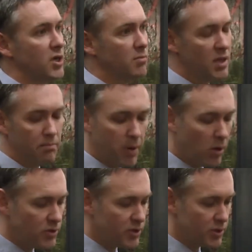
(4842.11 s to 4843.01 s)
And when
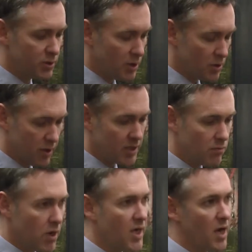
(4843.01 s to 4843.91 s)
pollsters tried to
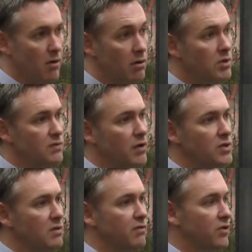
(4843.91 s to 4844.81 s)
work out who was
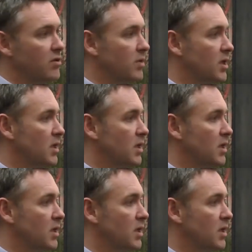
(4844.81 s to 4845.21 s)
voting for them,